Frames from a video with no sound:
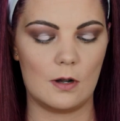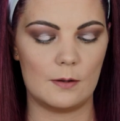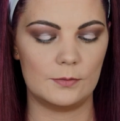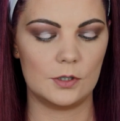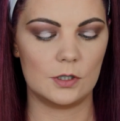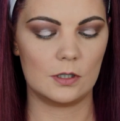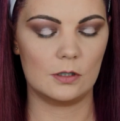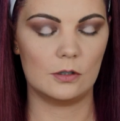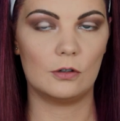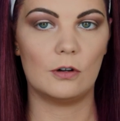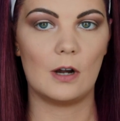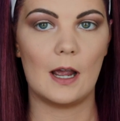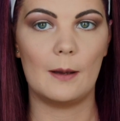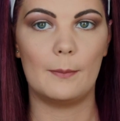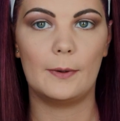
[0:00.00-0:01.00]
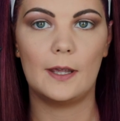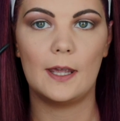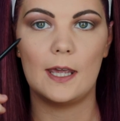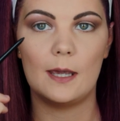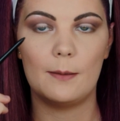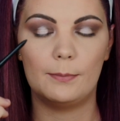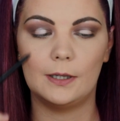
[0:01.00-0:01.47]
I'm just going to grab
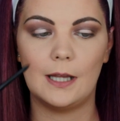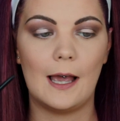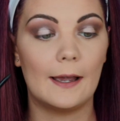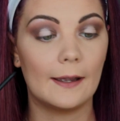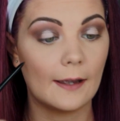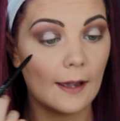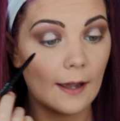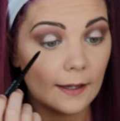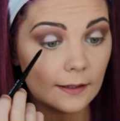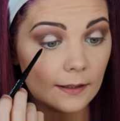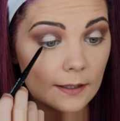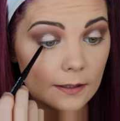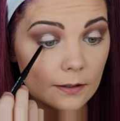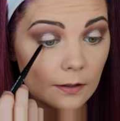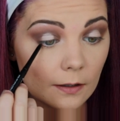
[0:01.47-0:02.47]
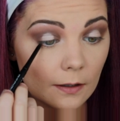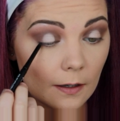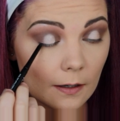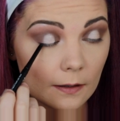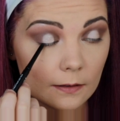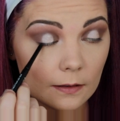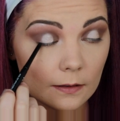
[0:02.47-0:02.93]
a black eyeliner
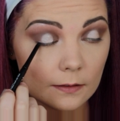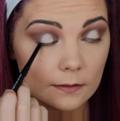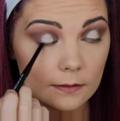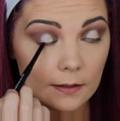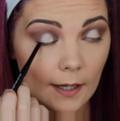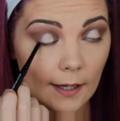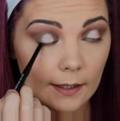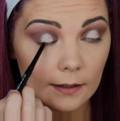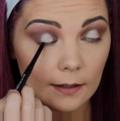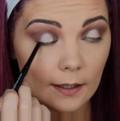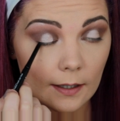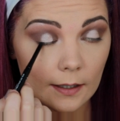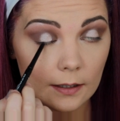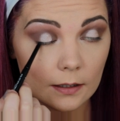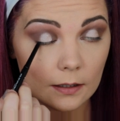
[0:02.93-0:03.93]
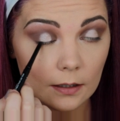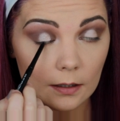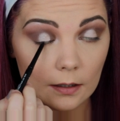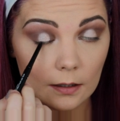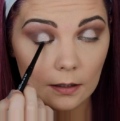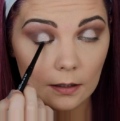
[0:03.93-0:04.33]
and tight line.